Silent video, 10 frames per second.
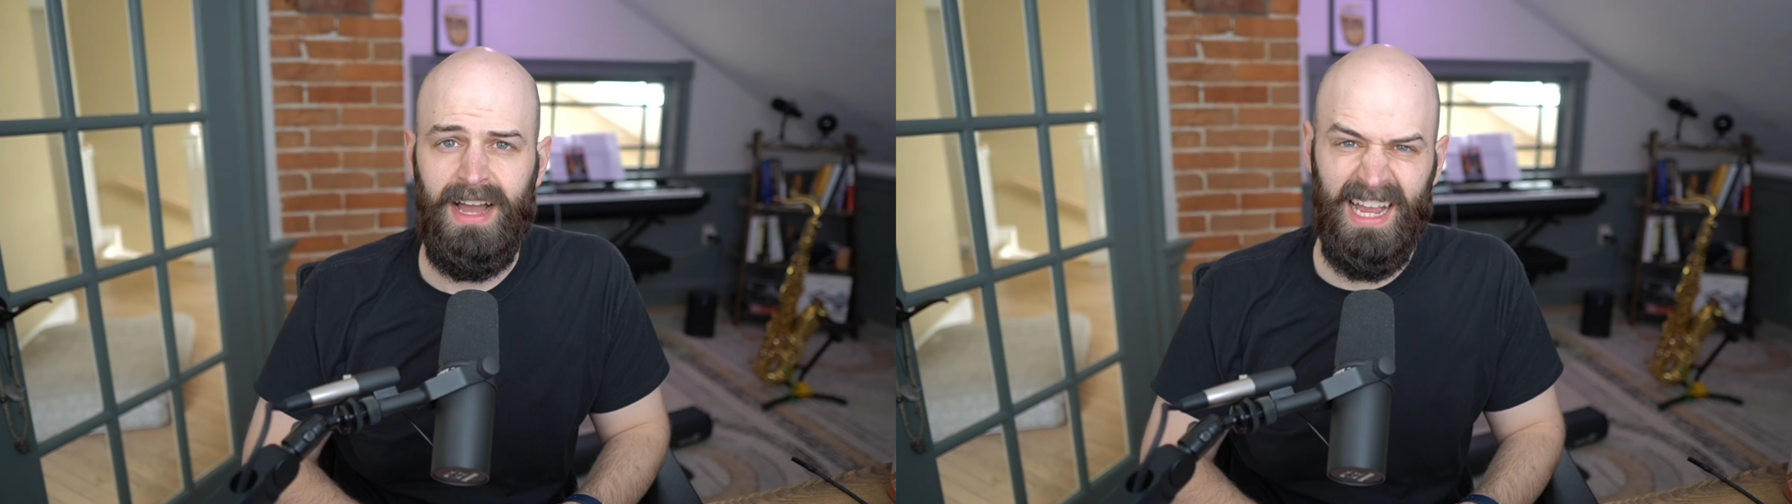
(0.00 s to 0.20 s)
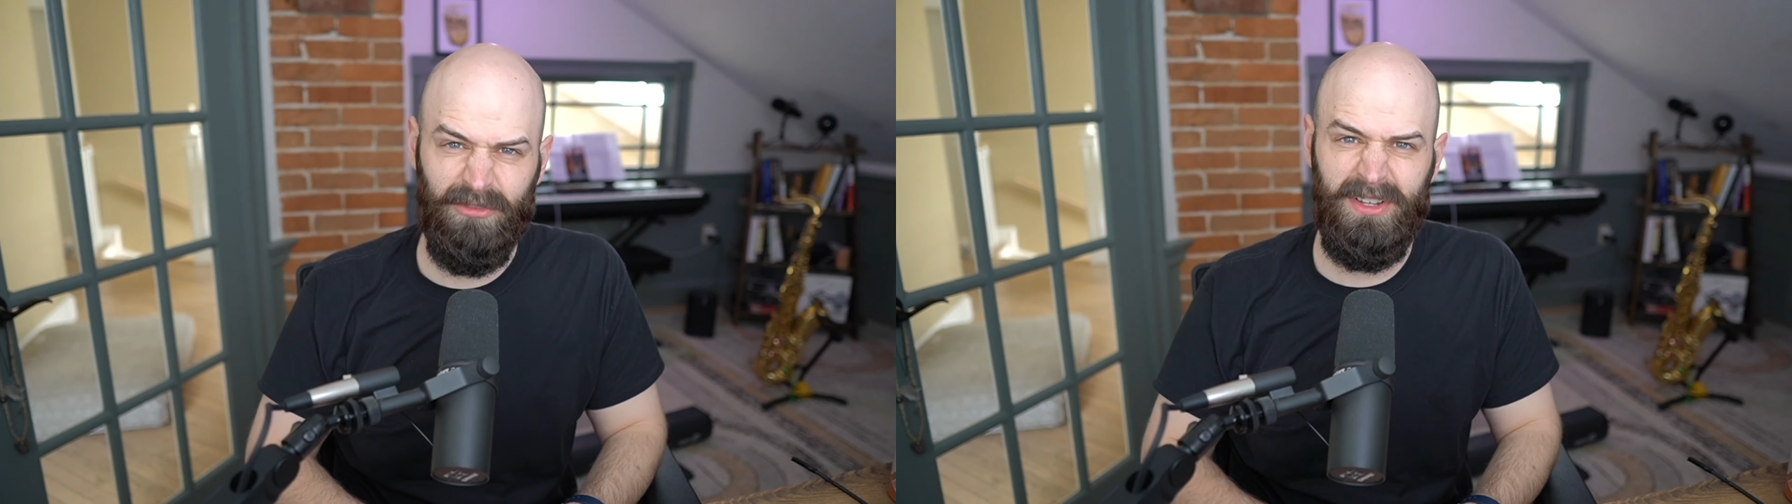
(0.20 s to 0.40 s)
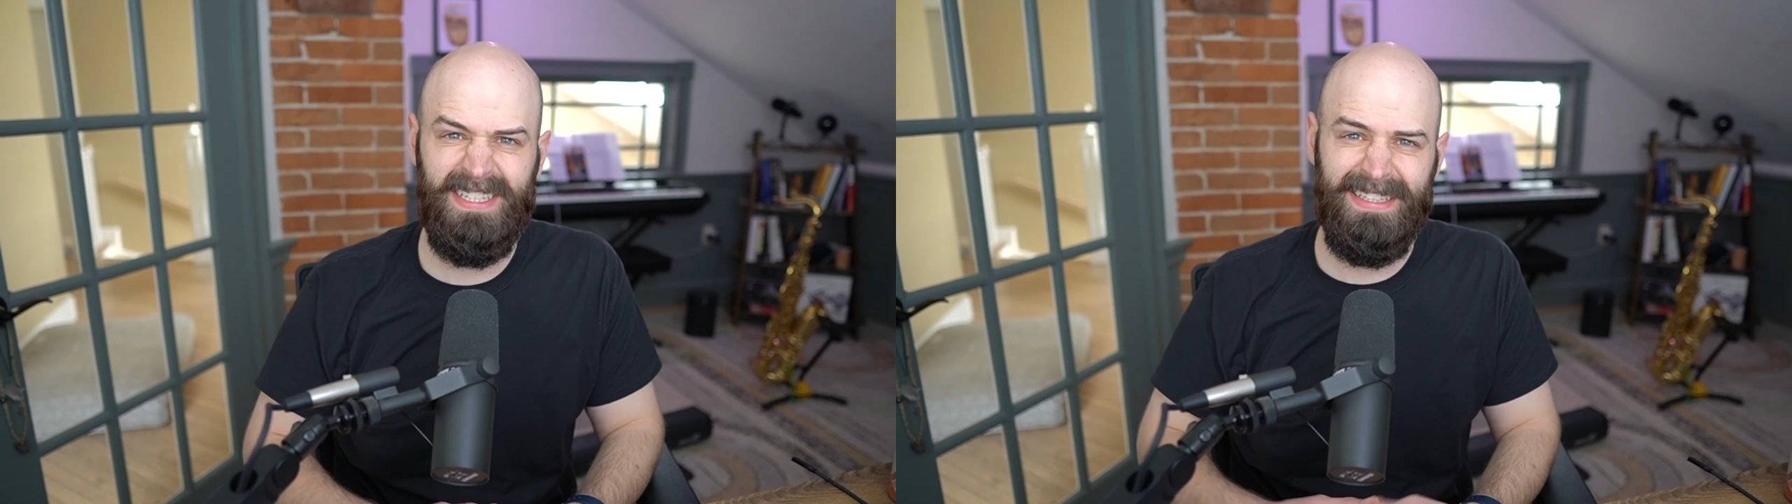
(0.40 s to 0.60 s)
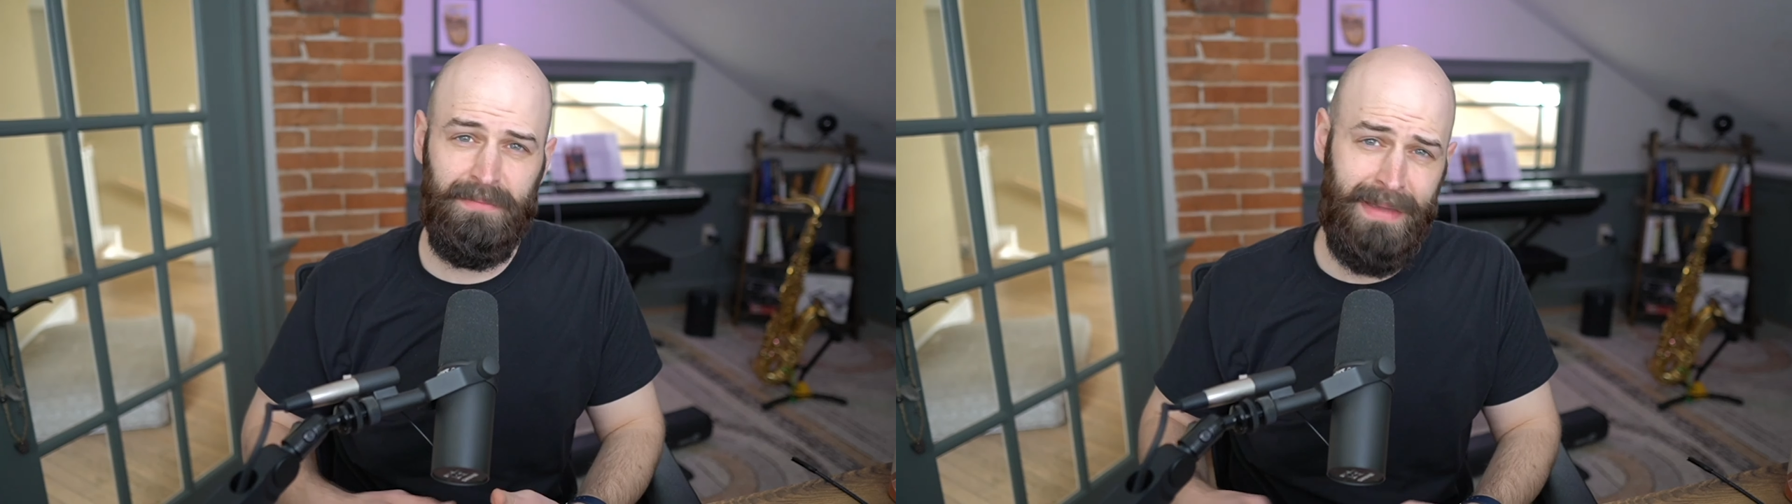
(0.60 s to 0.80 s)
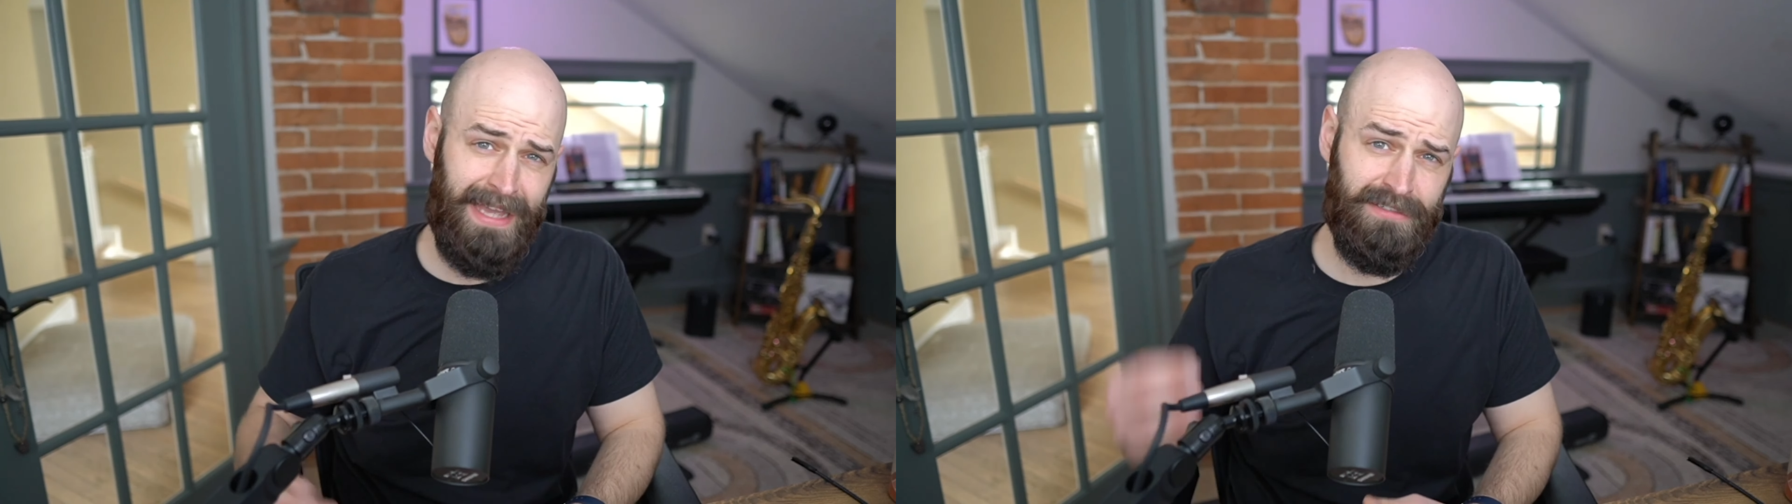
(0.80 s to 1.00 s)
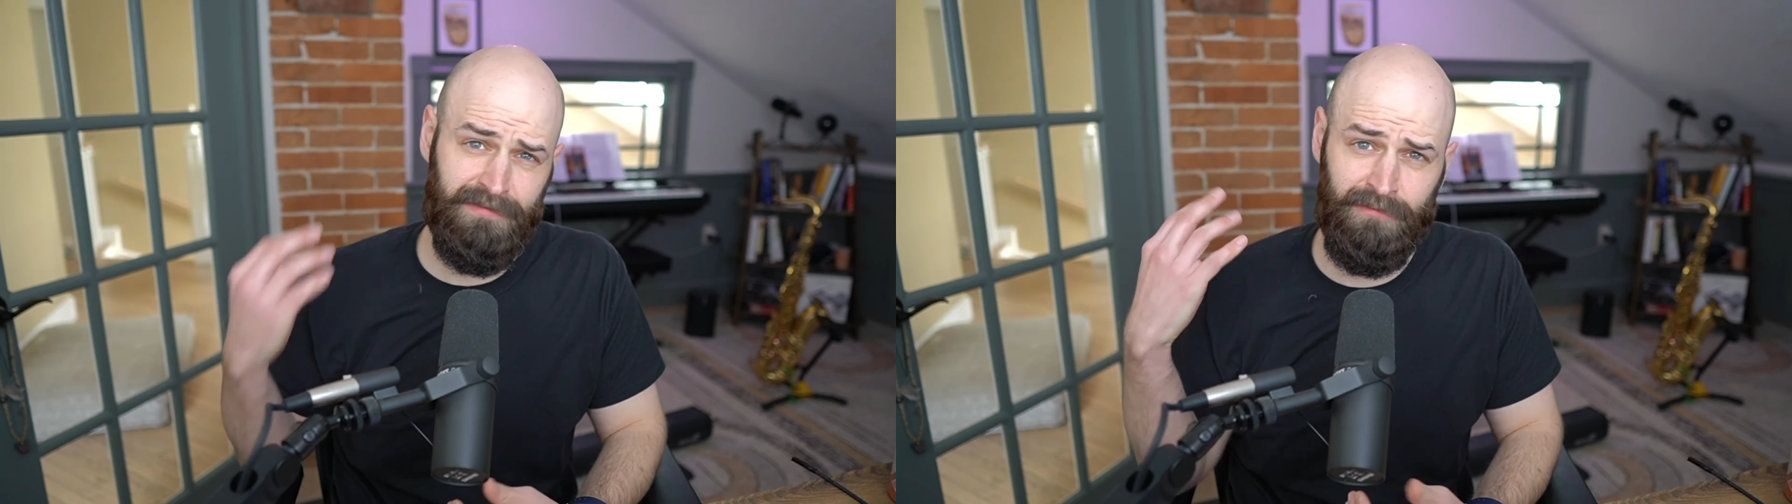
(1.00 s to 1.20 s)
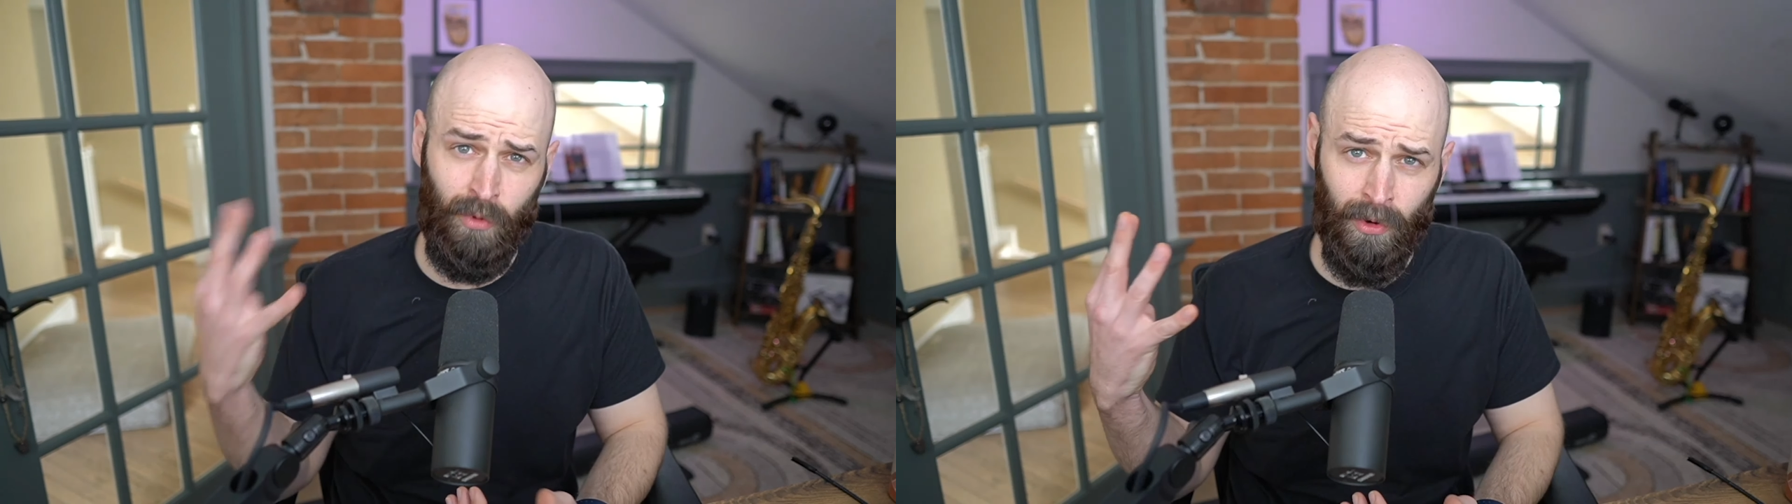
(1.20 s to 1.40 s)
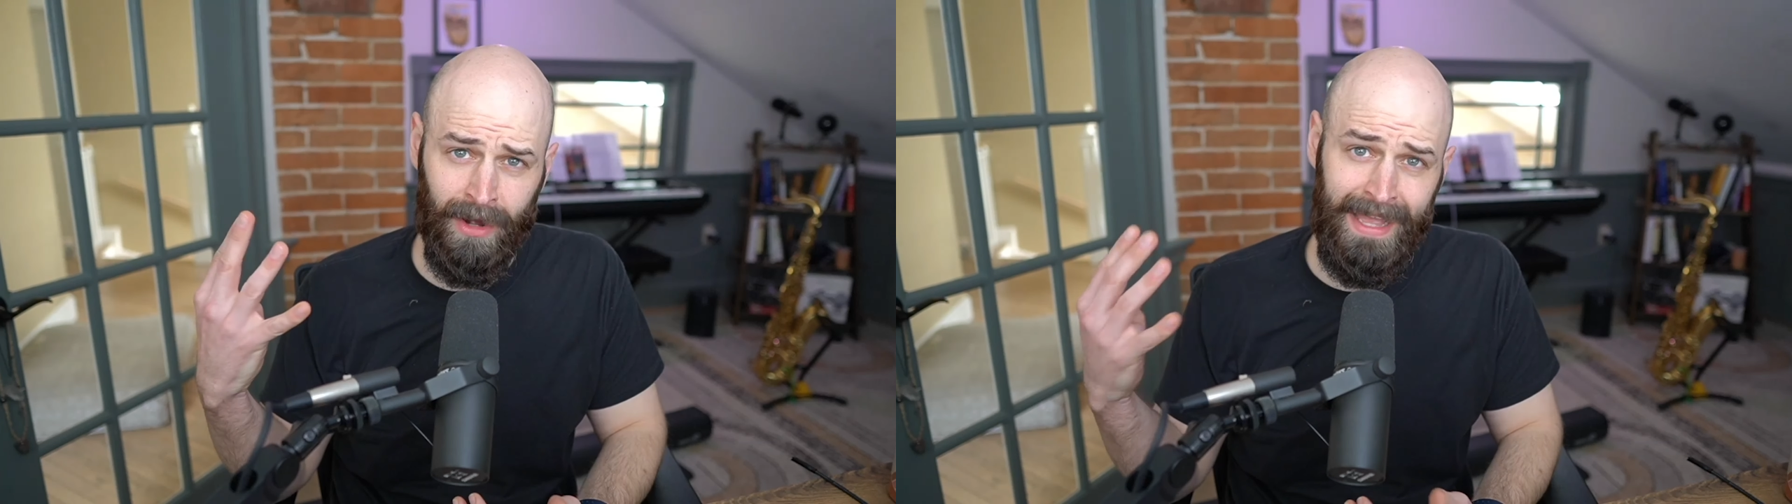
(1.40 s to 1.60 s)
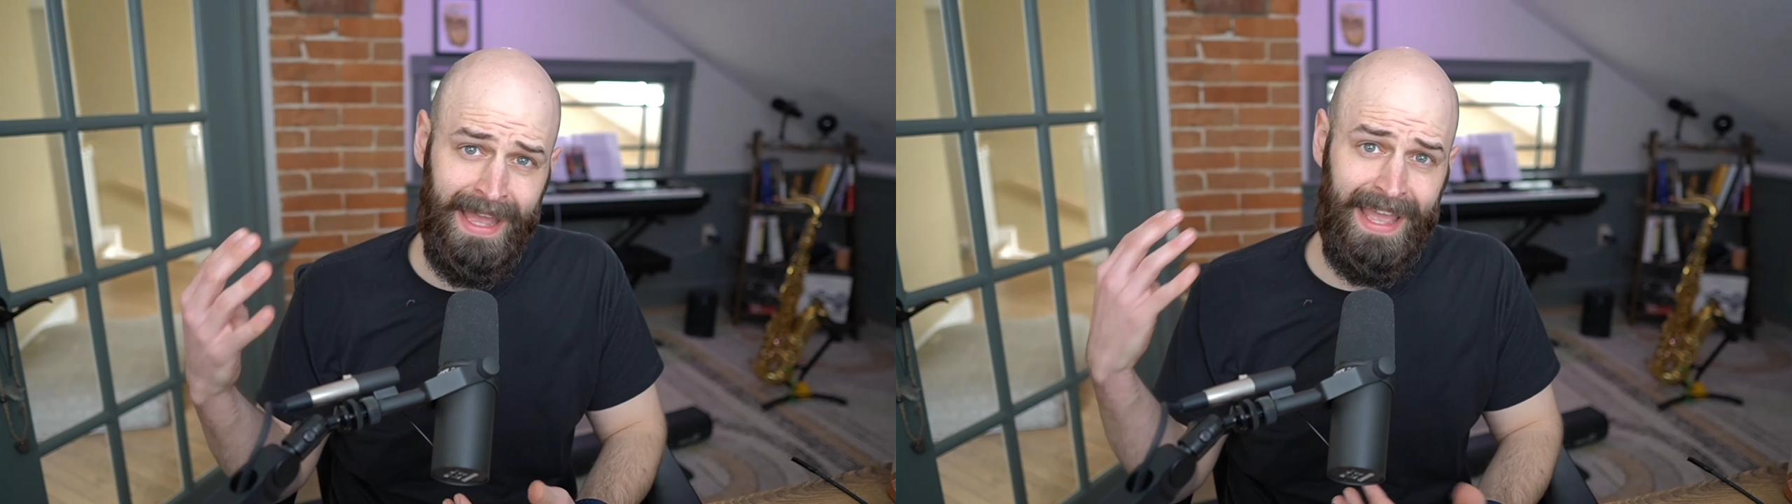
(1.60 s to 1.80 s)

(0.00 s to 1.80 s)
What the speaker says: I recently passed 4